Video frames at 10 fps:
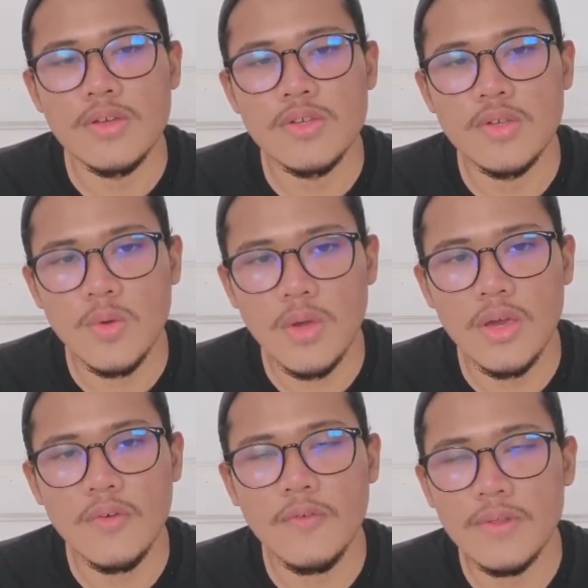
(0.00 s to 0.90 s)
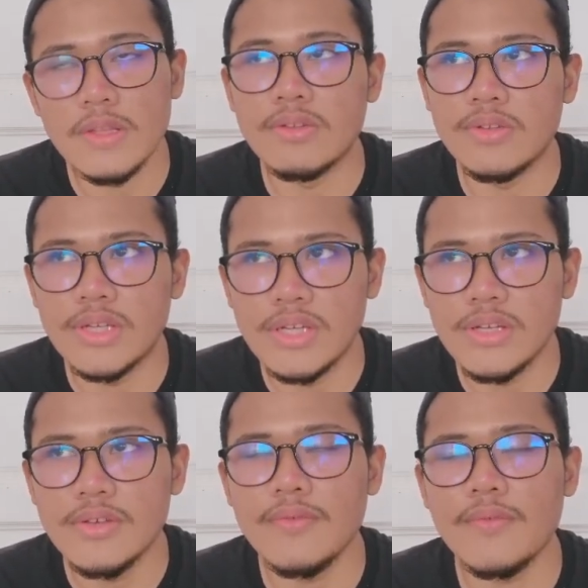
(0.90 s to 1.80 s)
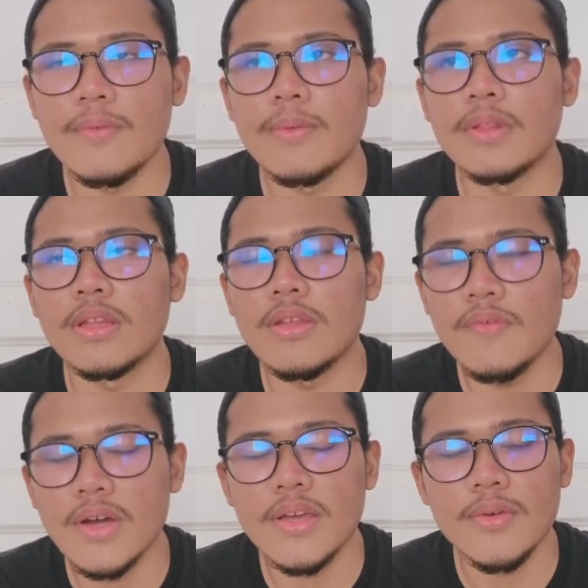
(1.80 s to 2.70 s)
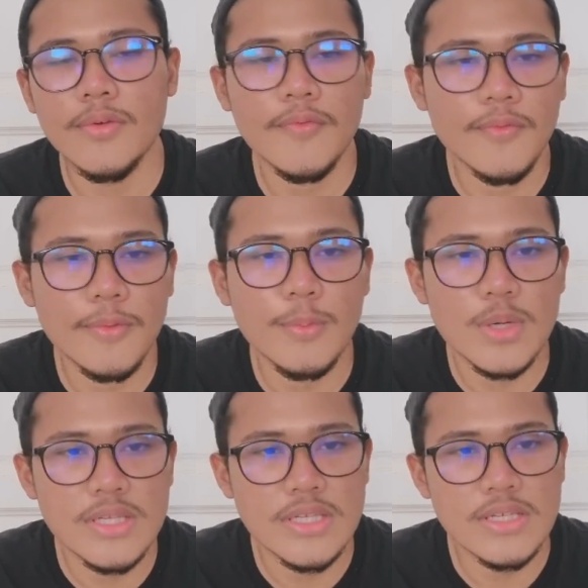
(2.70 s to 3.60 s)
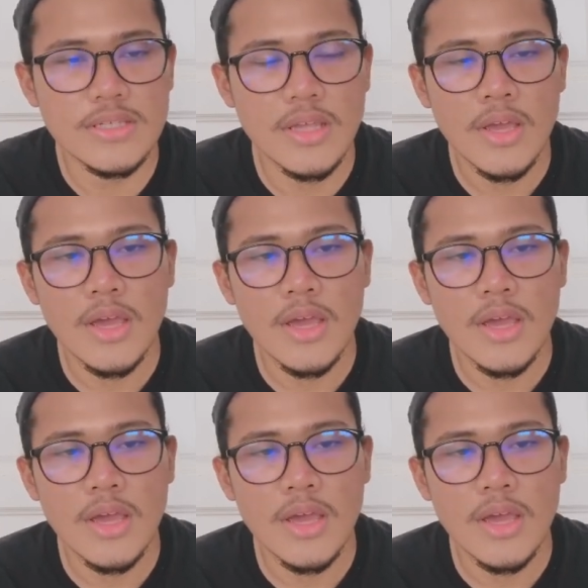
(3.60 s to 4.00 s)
So we have 35.6.